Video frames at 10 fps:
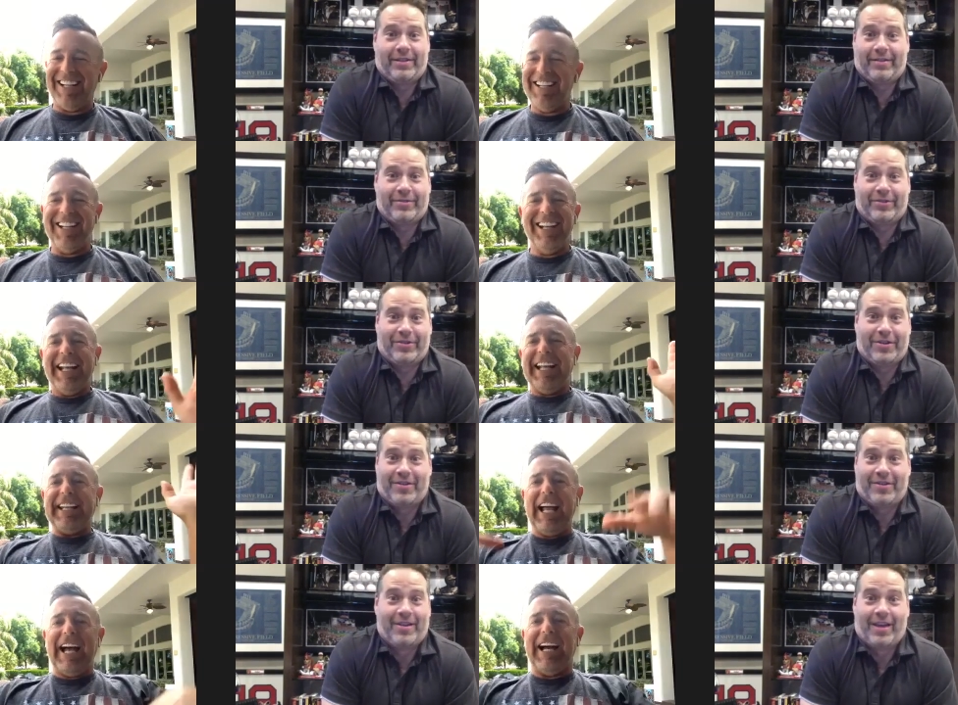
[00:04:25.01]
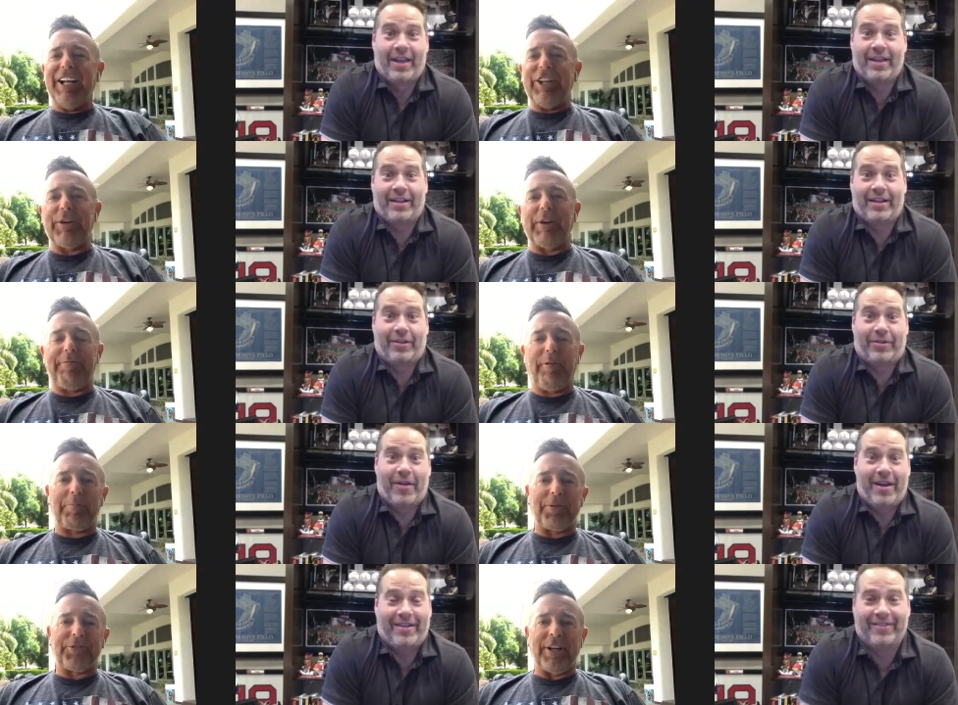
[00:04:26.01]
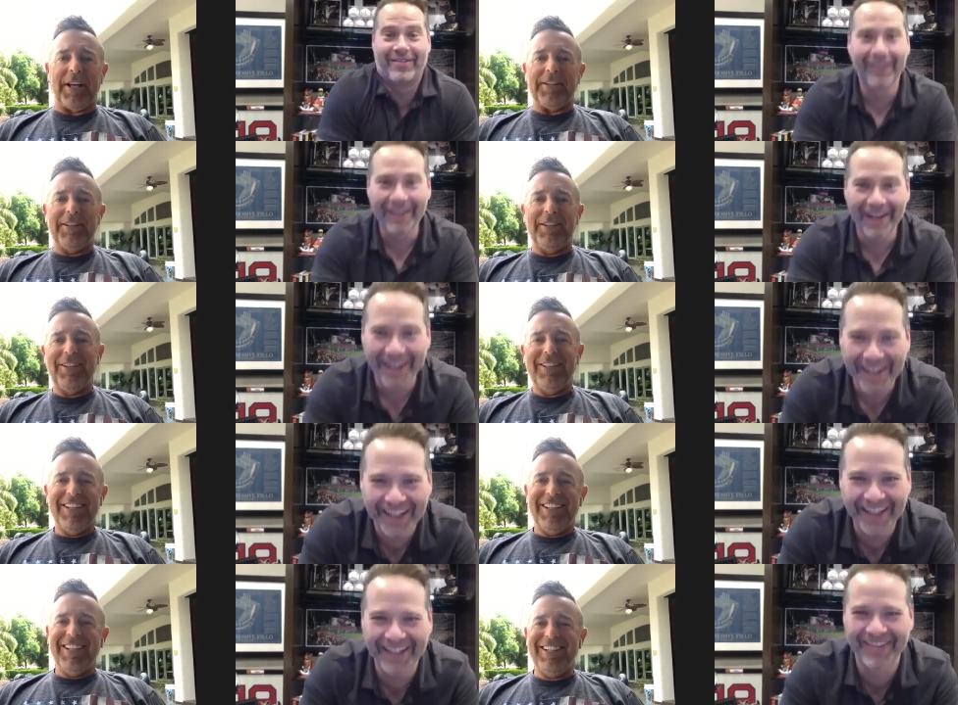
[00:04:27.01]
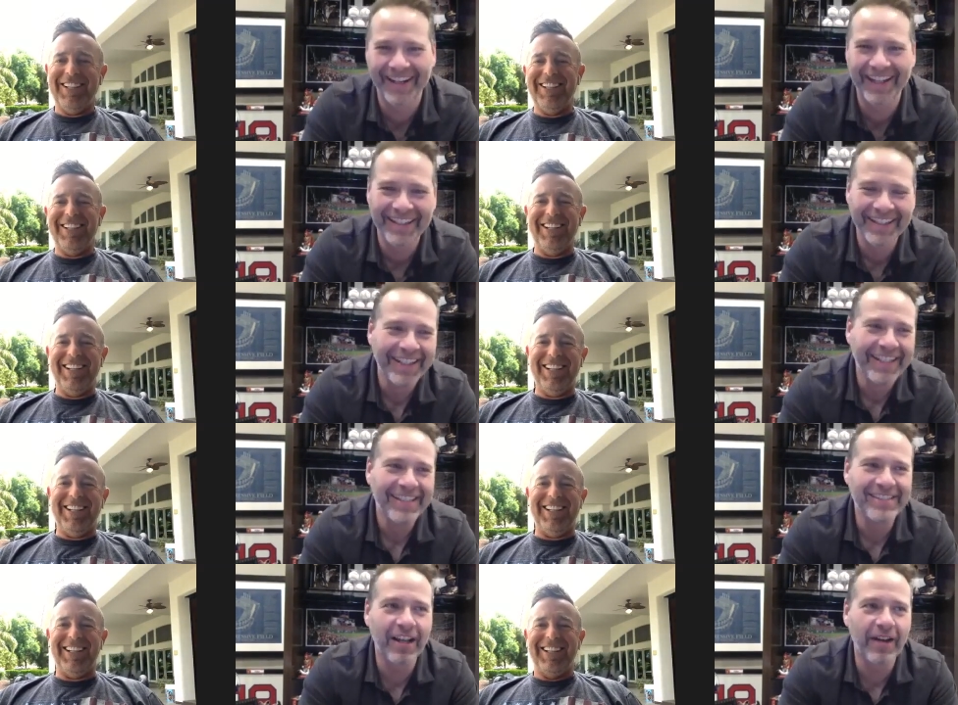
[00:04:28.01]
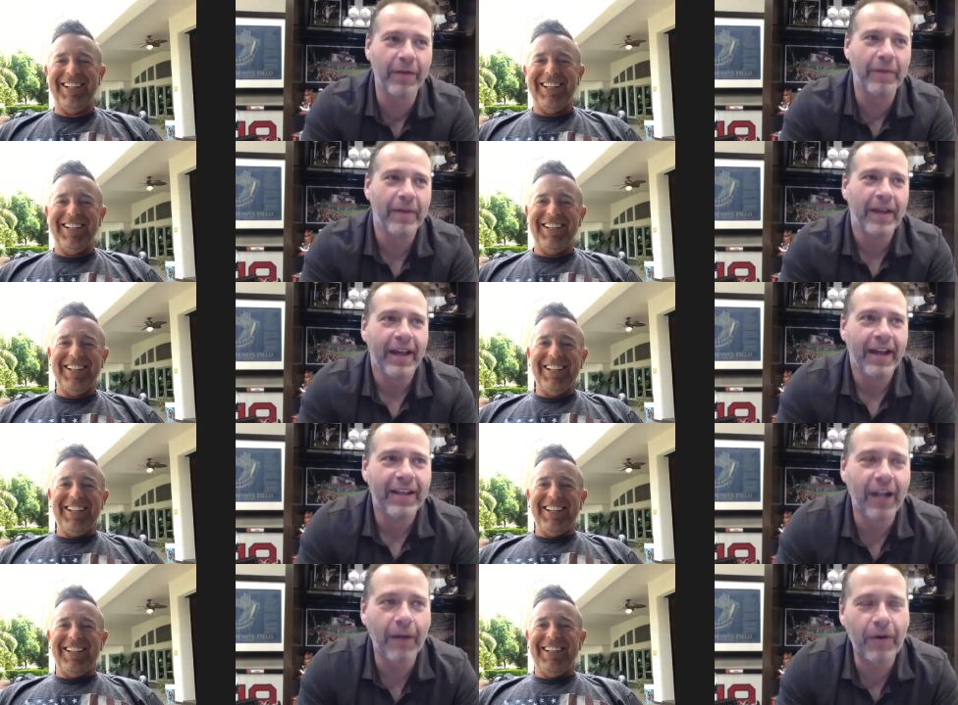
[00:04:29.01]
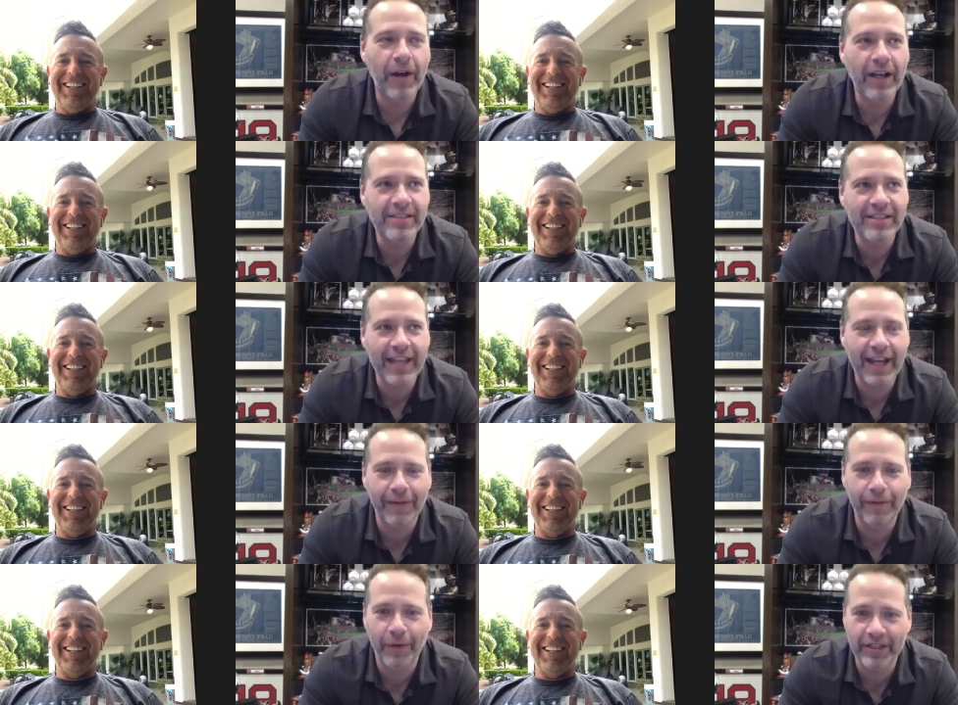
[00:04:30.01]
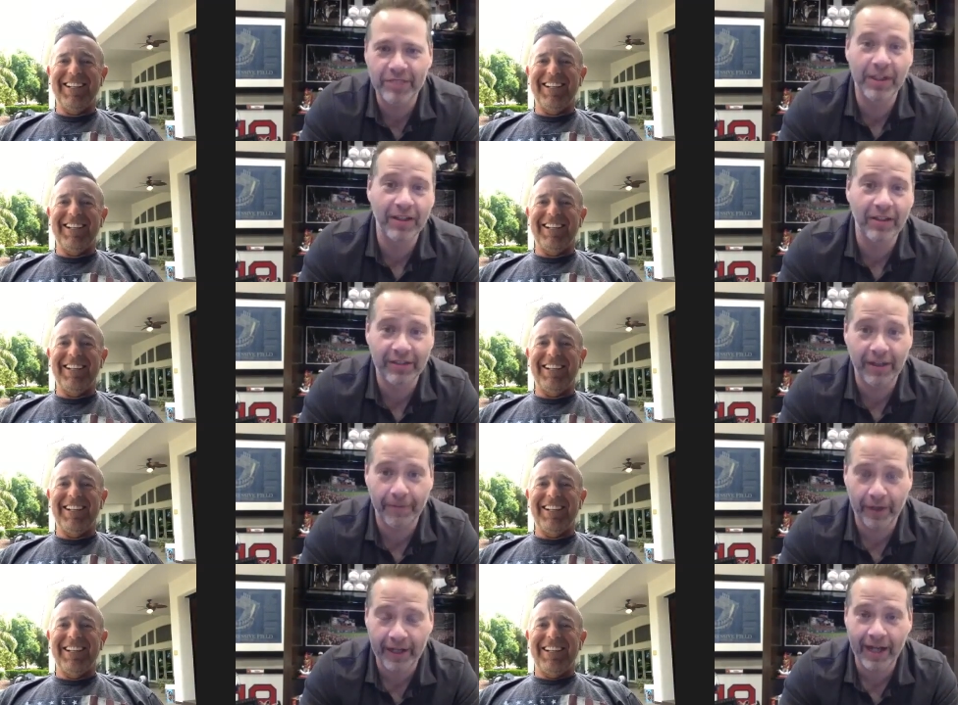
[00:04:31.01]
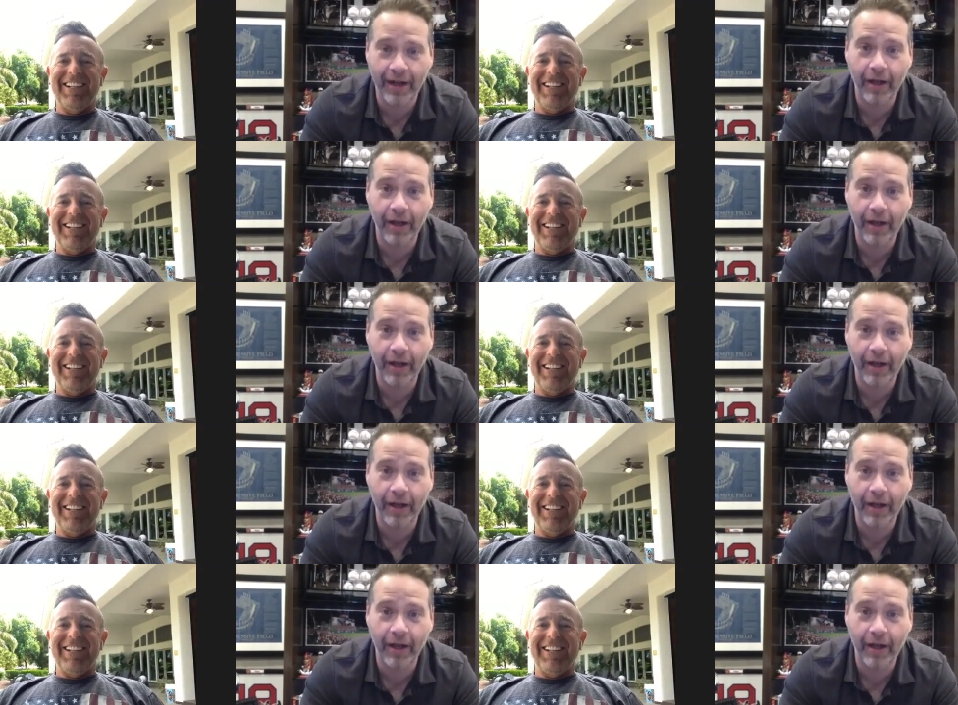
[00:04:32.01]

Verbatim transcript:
Speaker 1: yeah. I think yeah. You're at four percent. Right. So you know, for us in California, it's been a little different. Not all